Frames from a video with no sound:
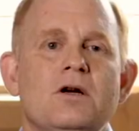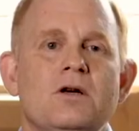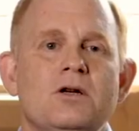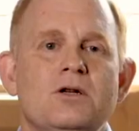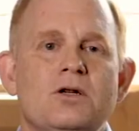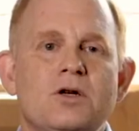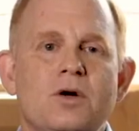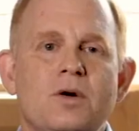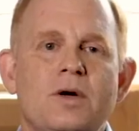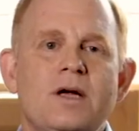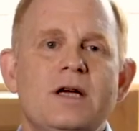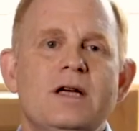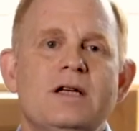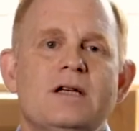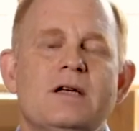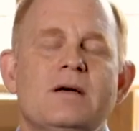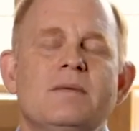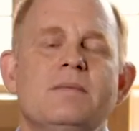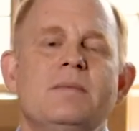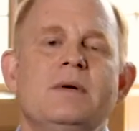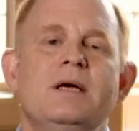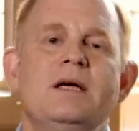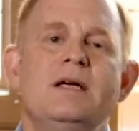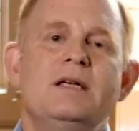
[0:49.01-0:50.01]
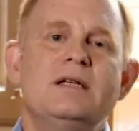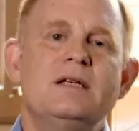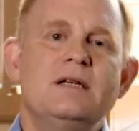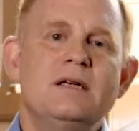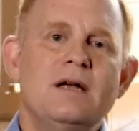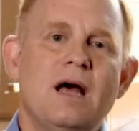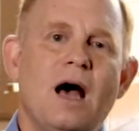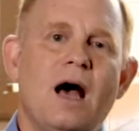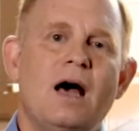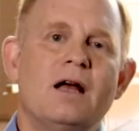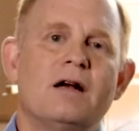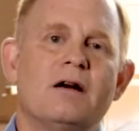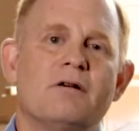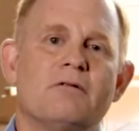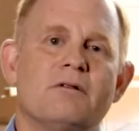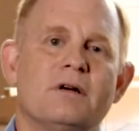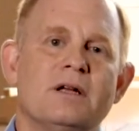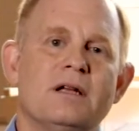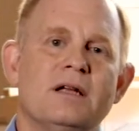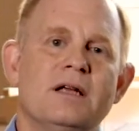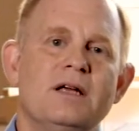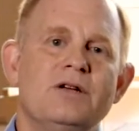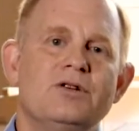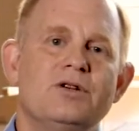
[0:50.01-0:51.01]
Judaism is not a
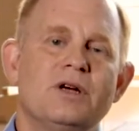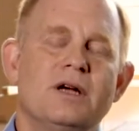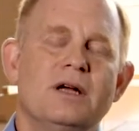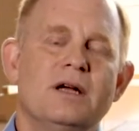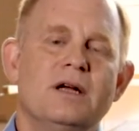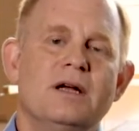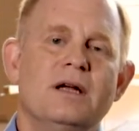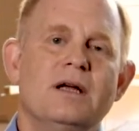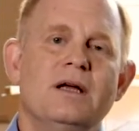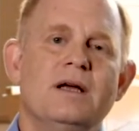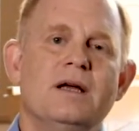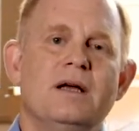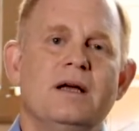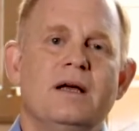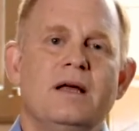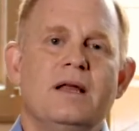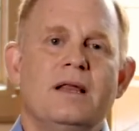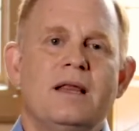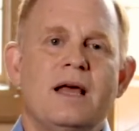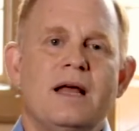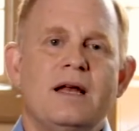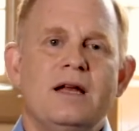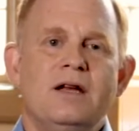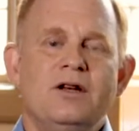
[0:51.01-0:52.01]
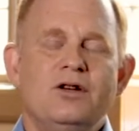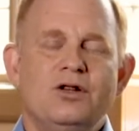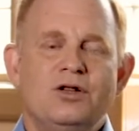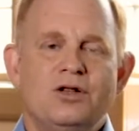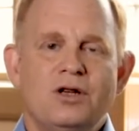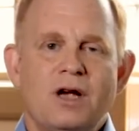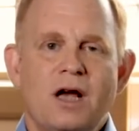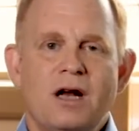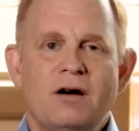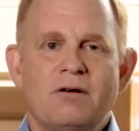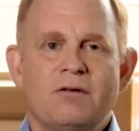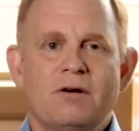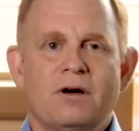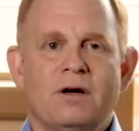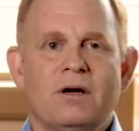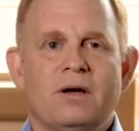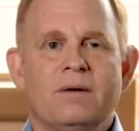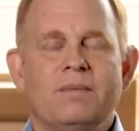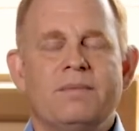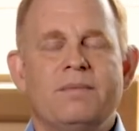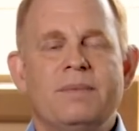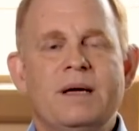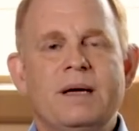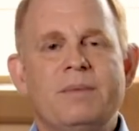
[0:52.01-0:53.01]
religion that in
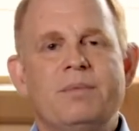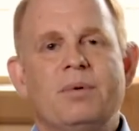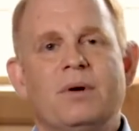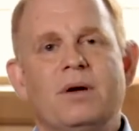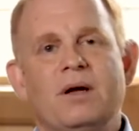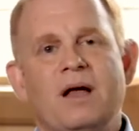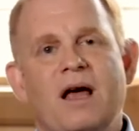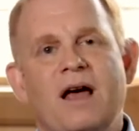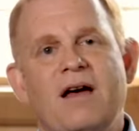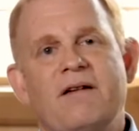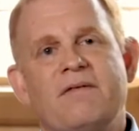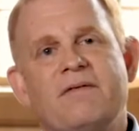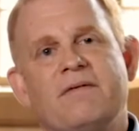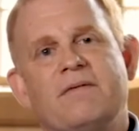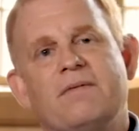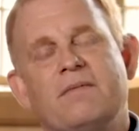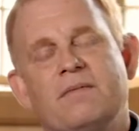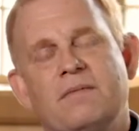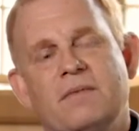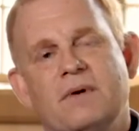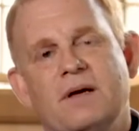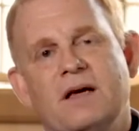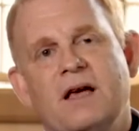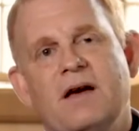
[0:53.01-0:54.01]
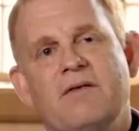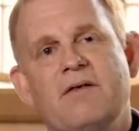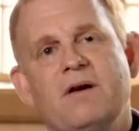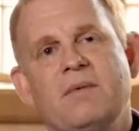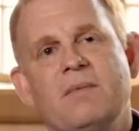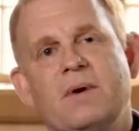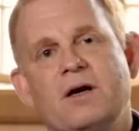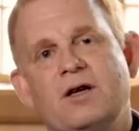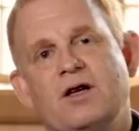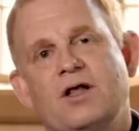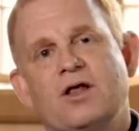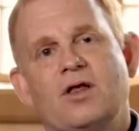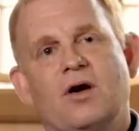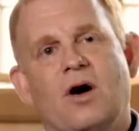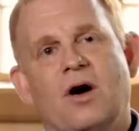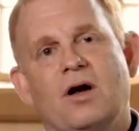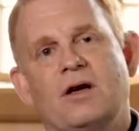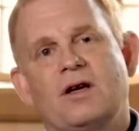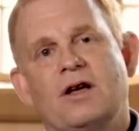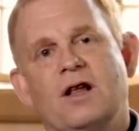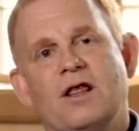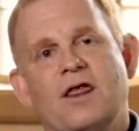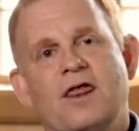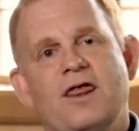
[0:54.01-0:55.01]
general people have given much
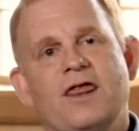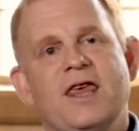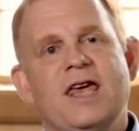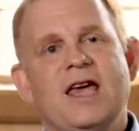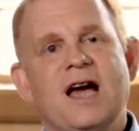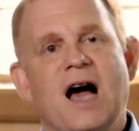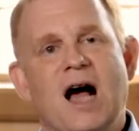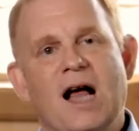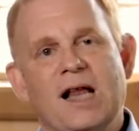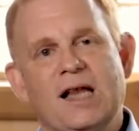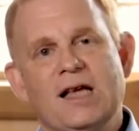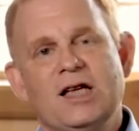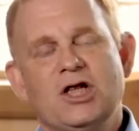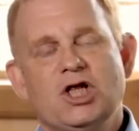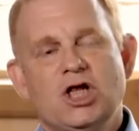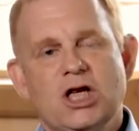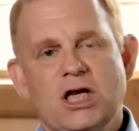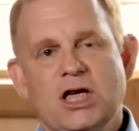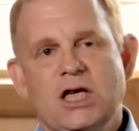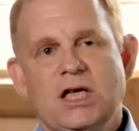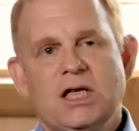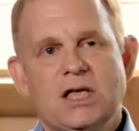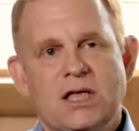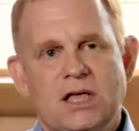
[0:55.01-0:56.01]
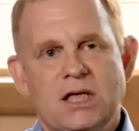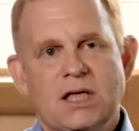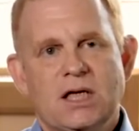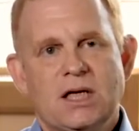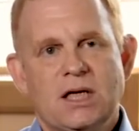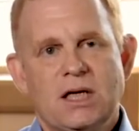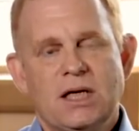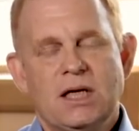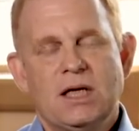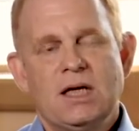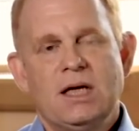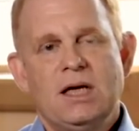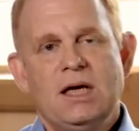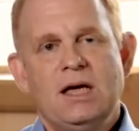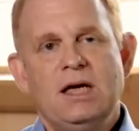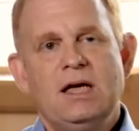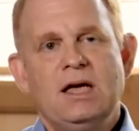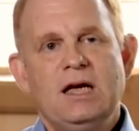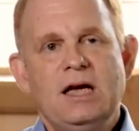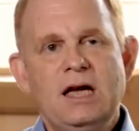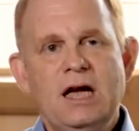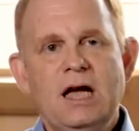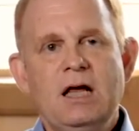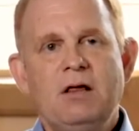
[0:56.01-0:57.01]
thought to theologies in
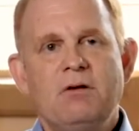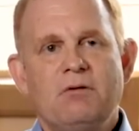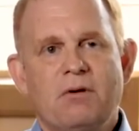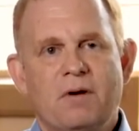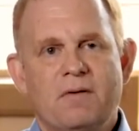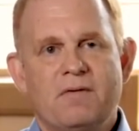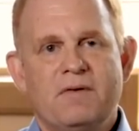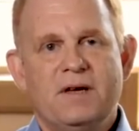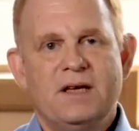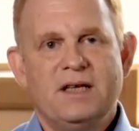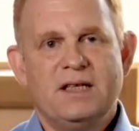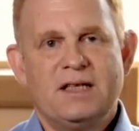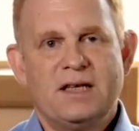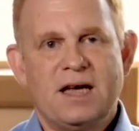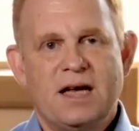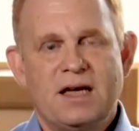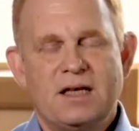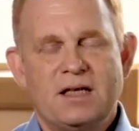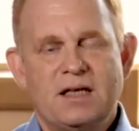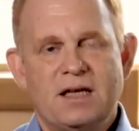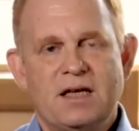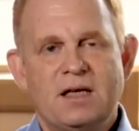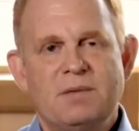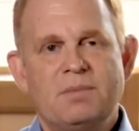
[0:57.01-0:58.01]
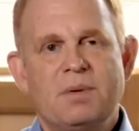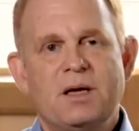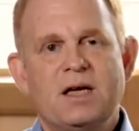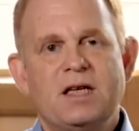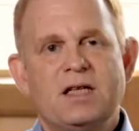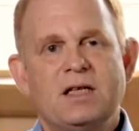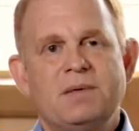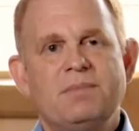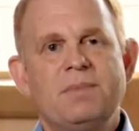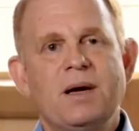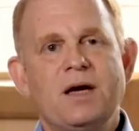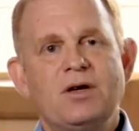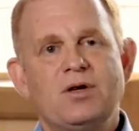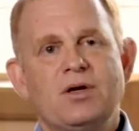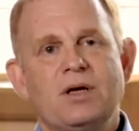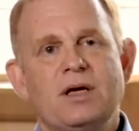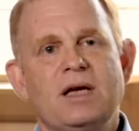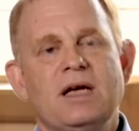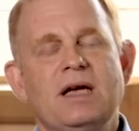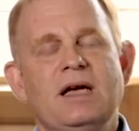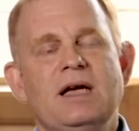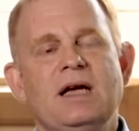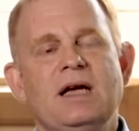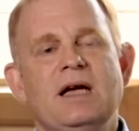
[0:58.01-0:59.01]
either of these senses, but
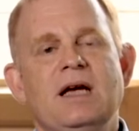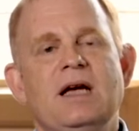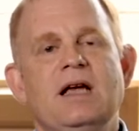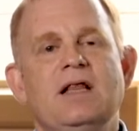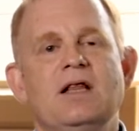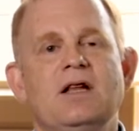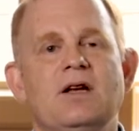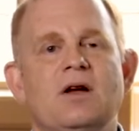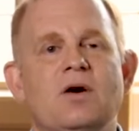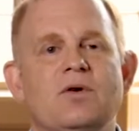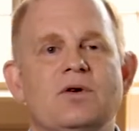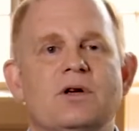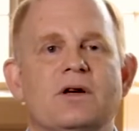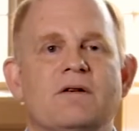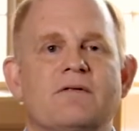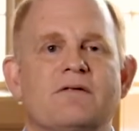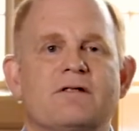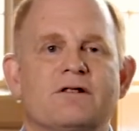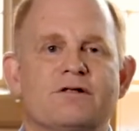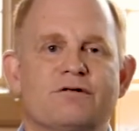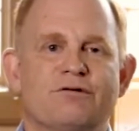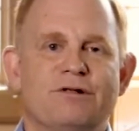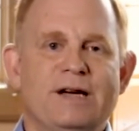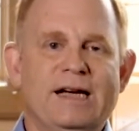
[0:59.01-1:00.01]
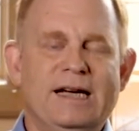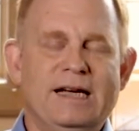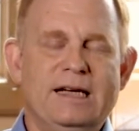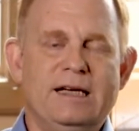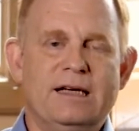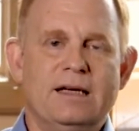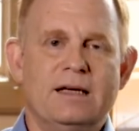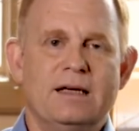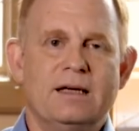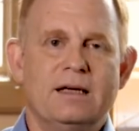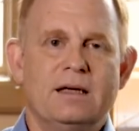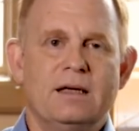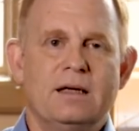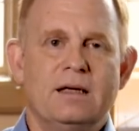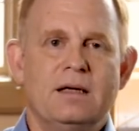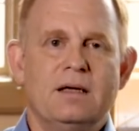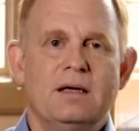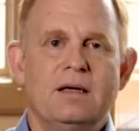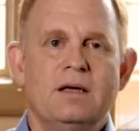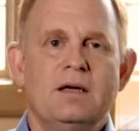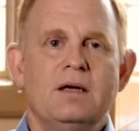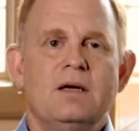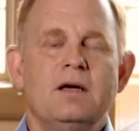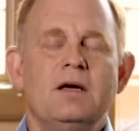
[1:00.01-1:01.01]
especially in the notion of creed.
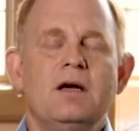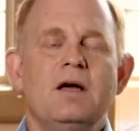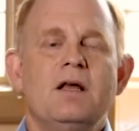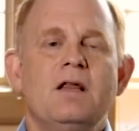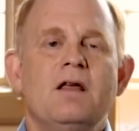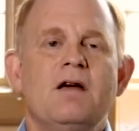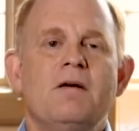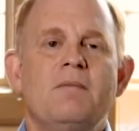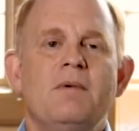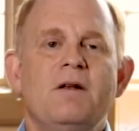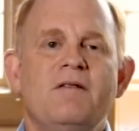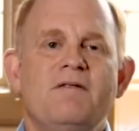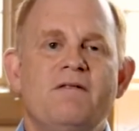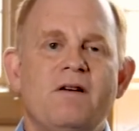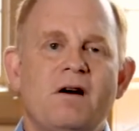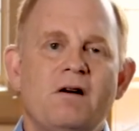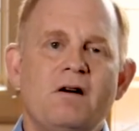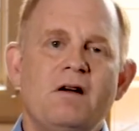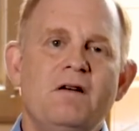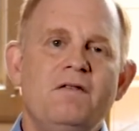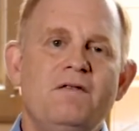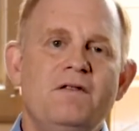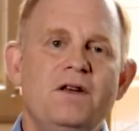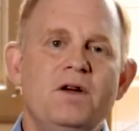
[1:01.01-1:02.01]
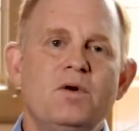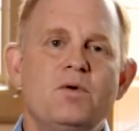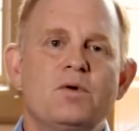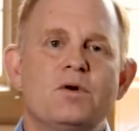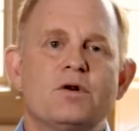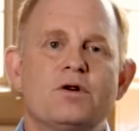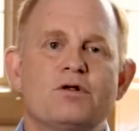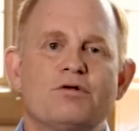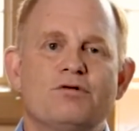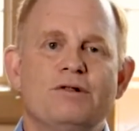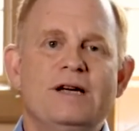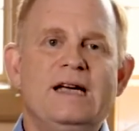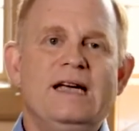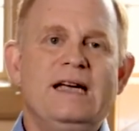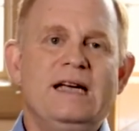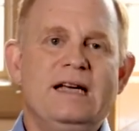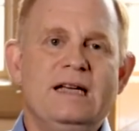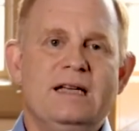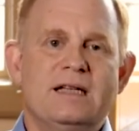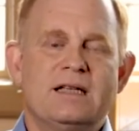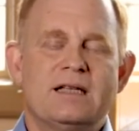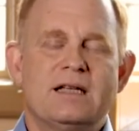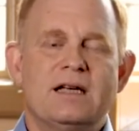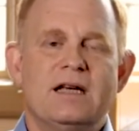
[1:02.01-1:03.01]
There have been very few
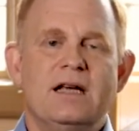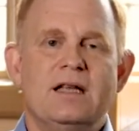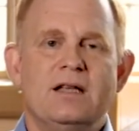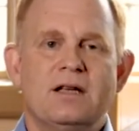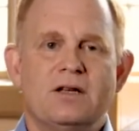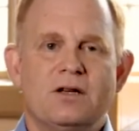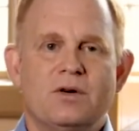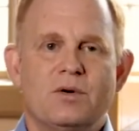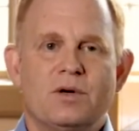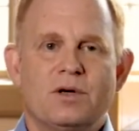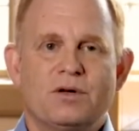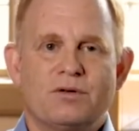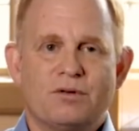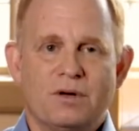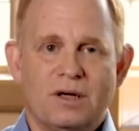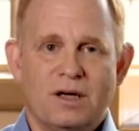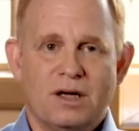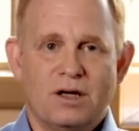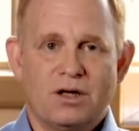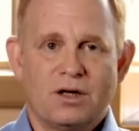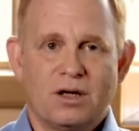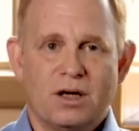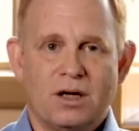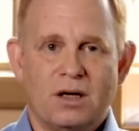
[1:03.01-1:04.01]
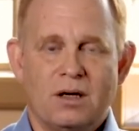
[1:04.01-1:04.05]
creeds in the Jewish tradition.